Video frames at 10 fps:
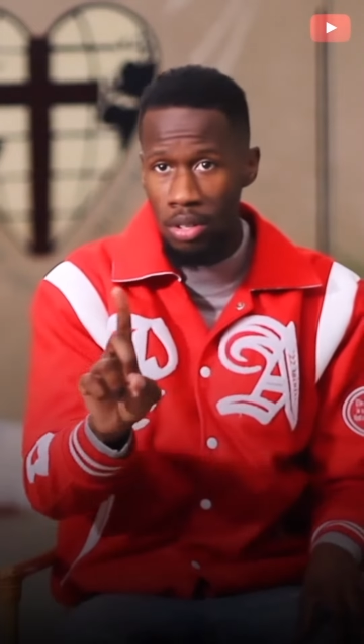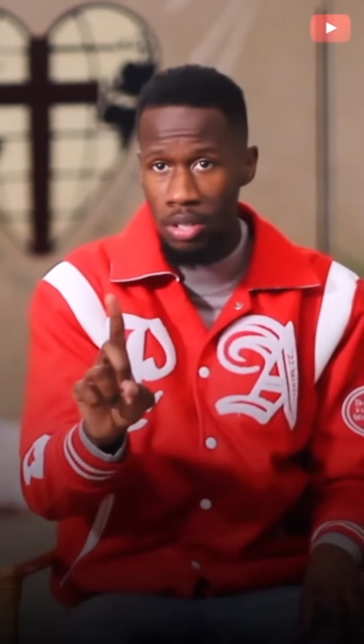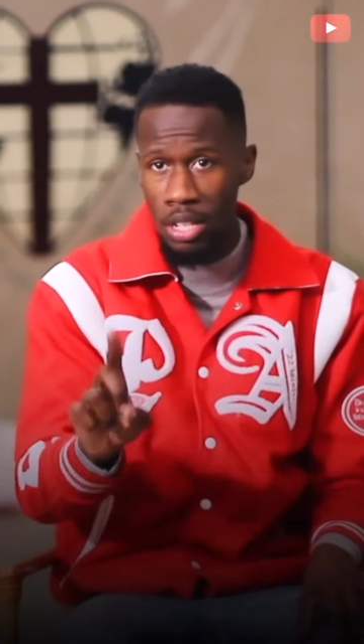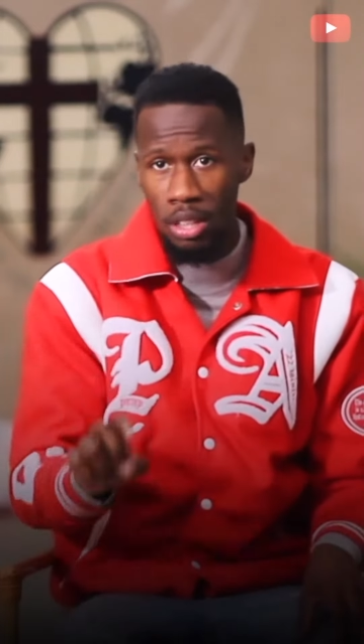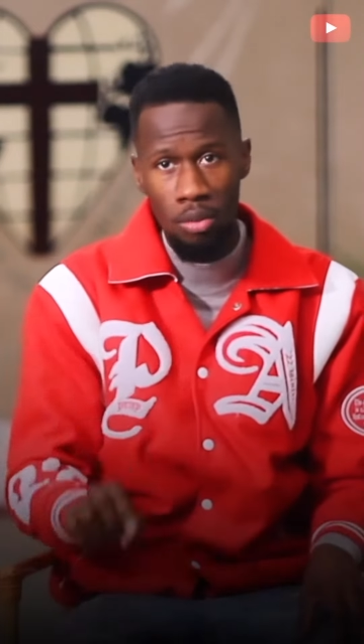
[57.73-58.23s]

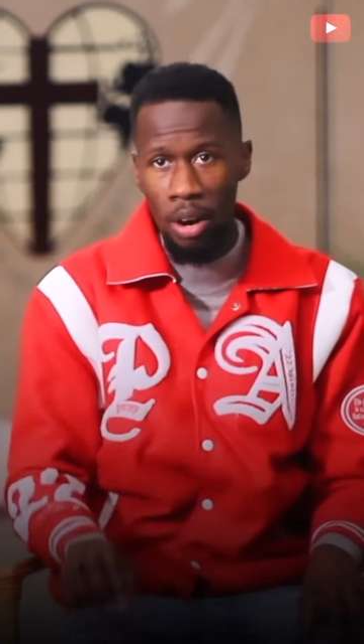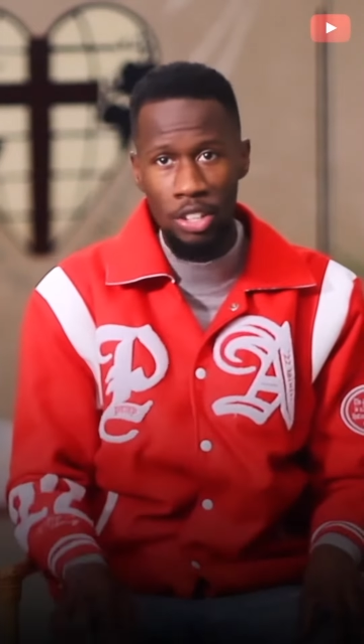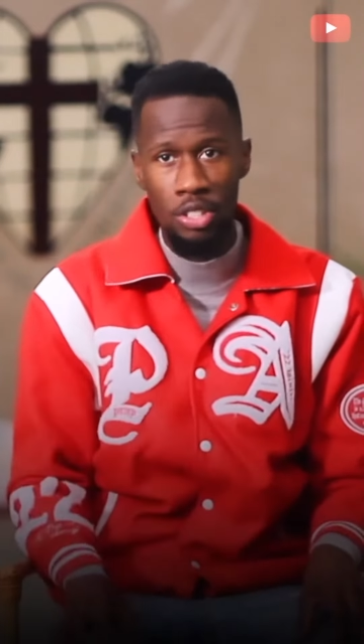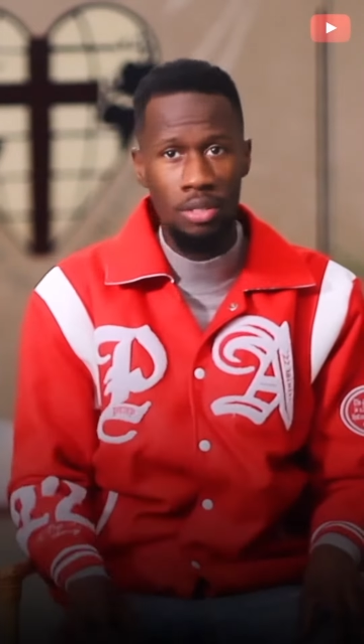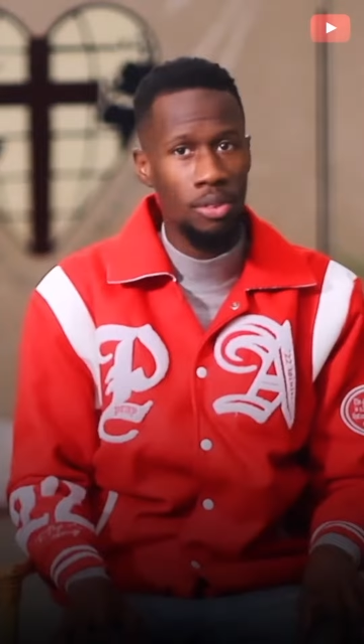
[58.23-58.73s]
seen the
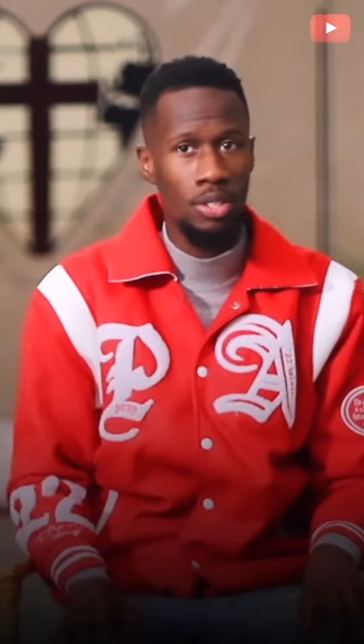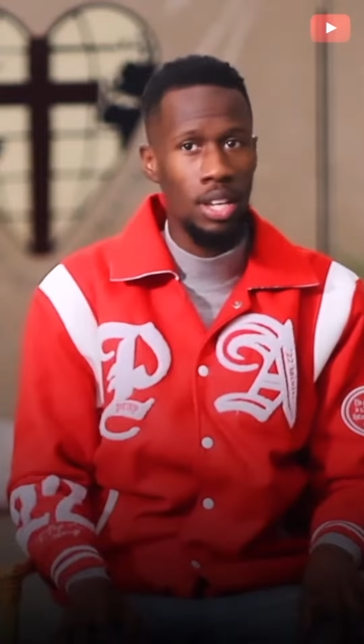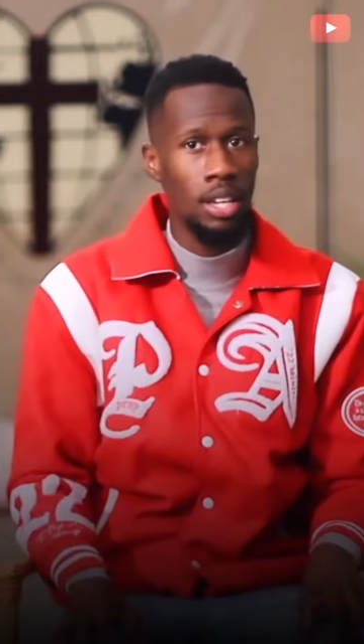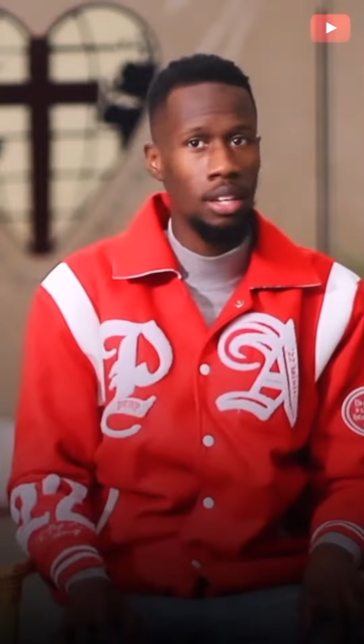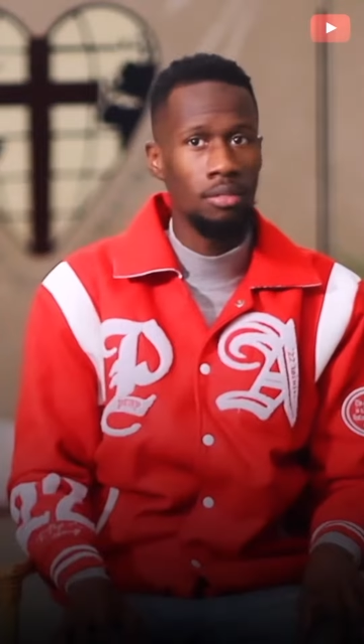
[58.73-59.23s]
righteous
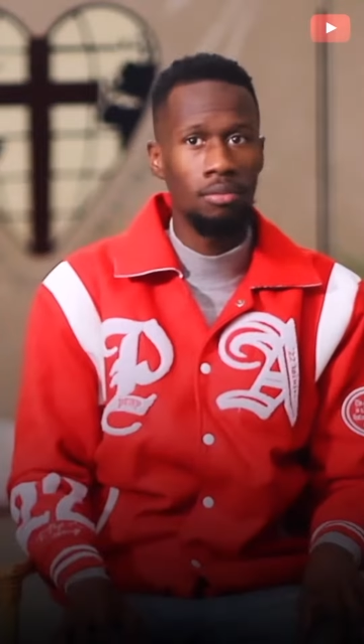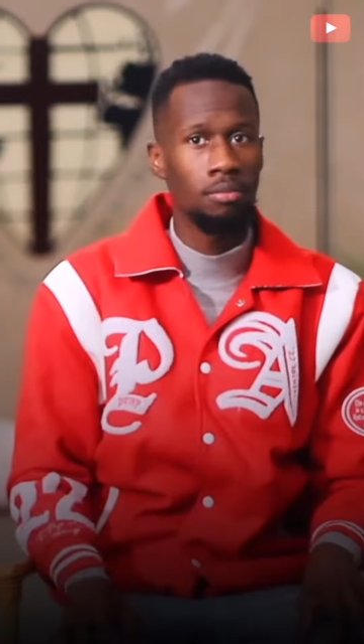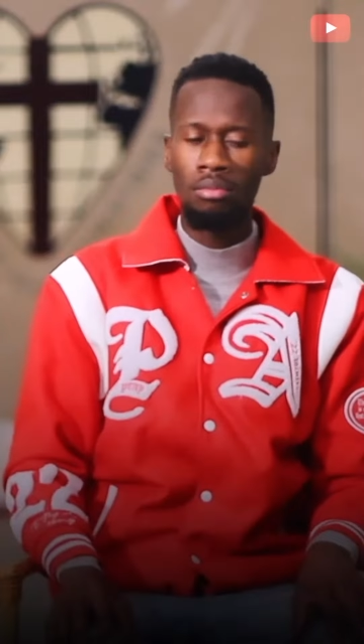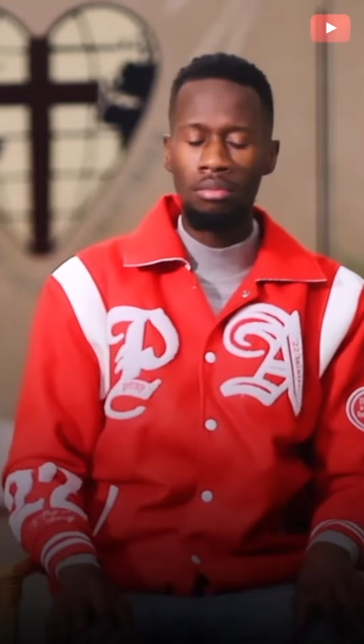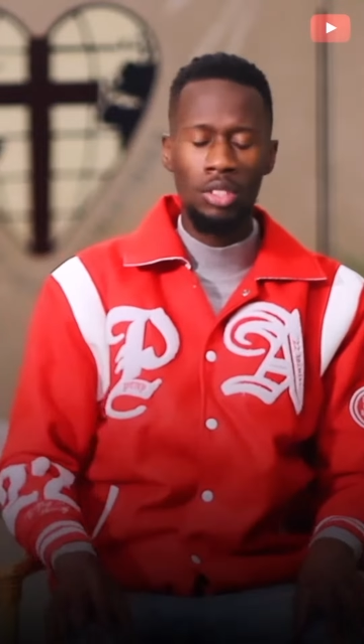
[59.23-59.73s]
forsaken.
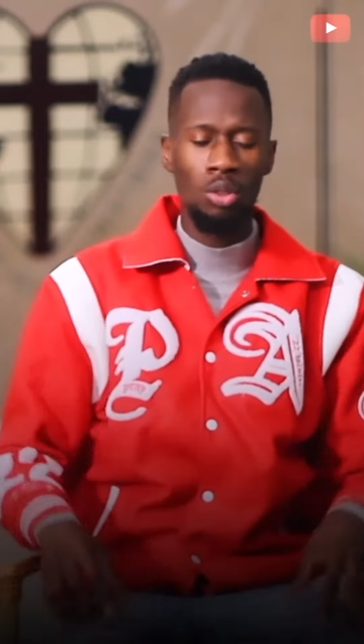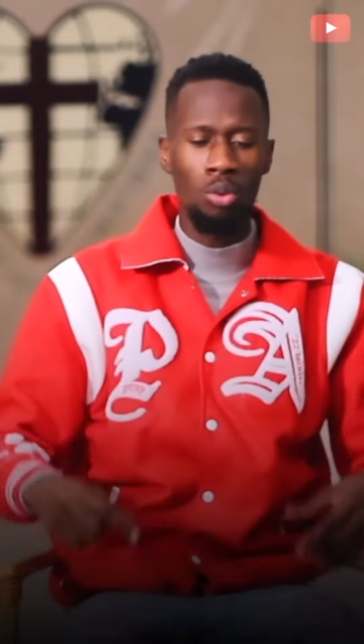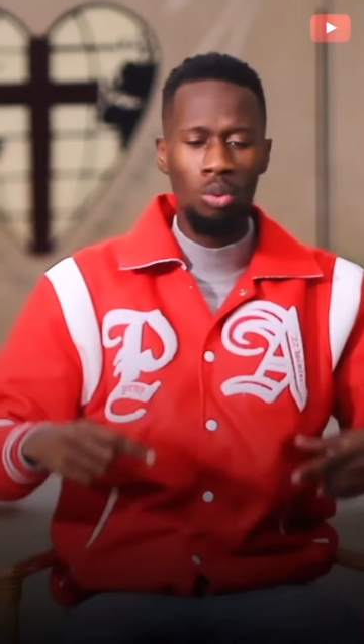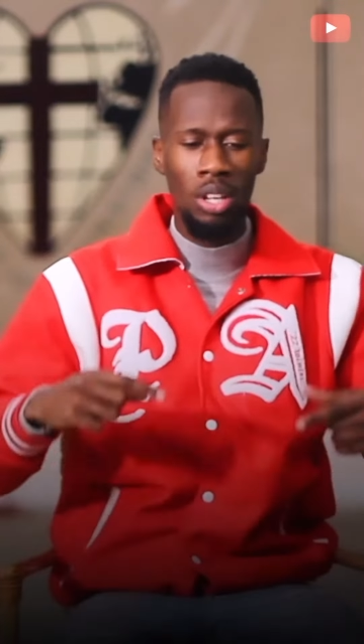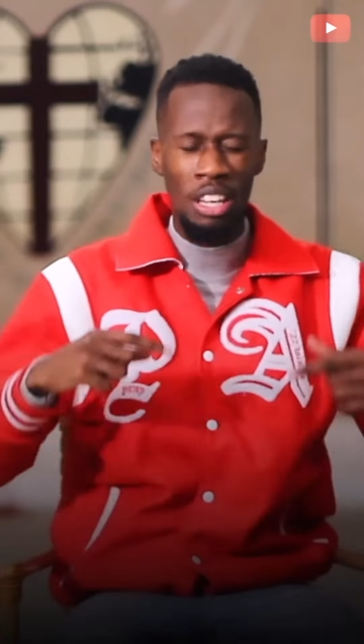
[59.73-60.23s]

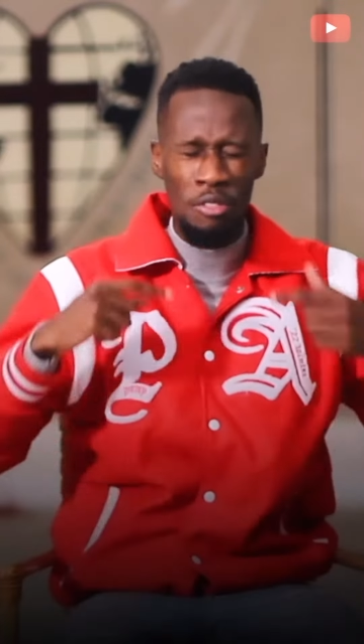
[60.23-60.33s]
So